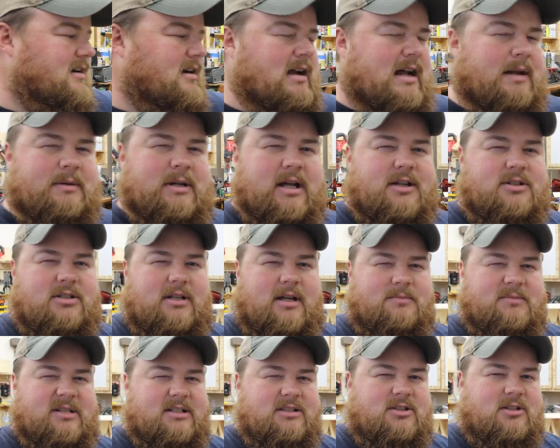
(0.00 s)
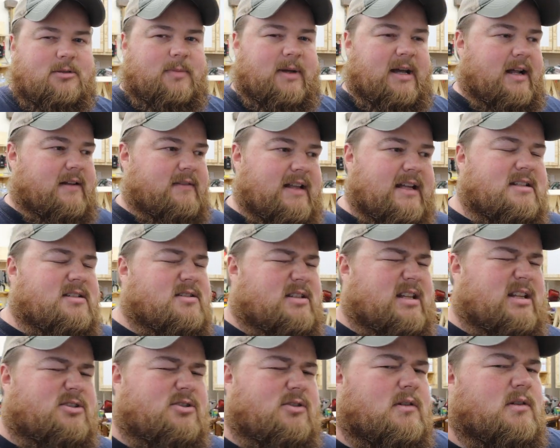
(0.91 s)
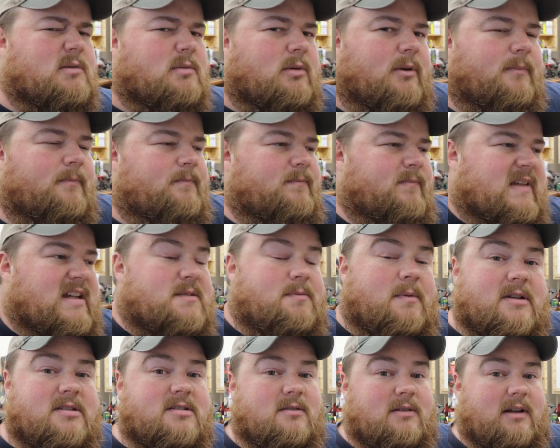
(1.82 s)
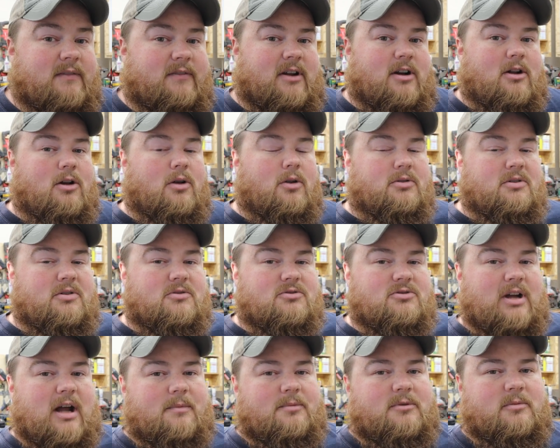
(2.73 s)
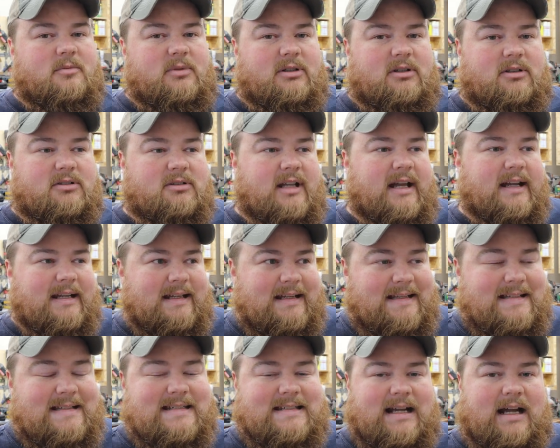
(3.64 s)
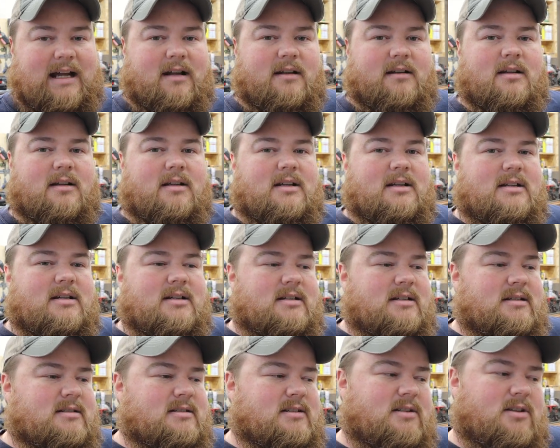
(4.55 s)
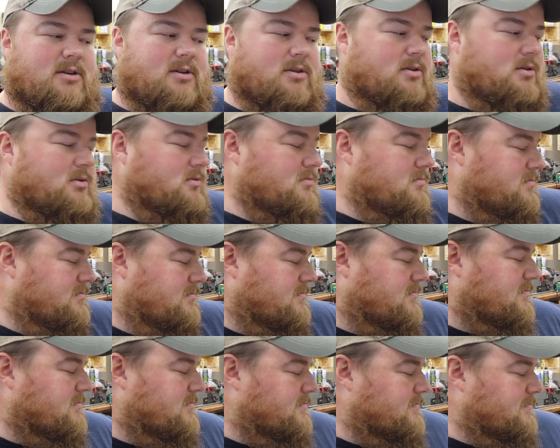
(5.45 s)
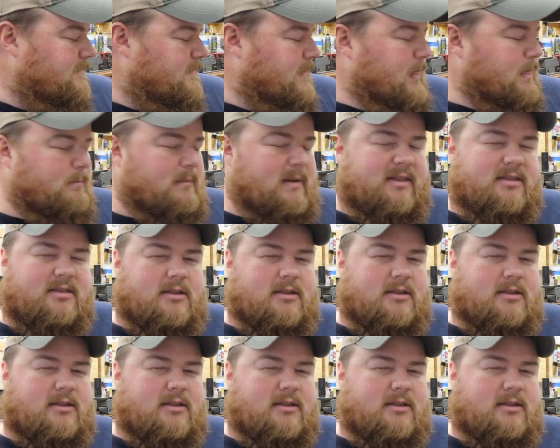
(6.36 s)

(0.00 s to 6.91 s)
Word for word: I'm not I'm not too bad. That's that's usable, especially when I've got a whole new shop to build, like inside. So my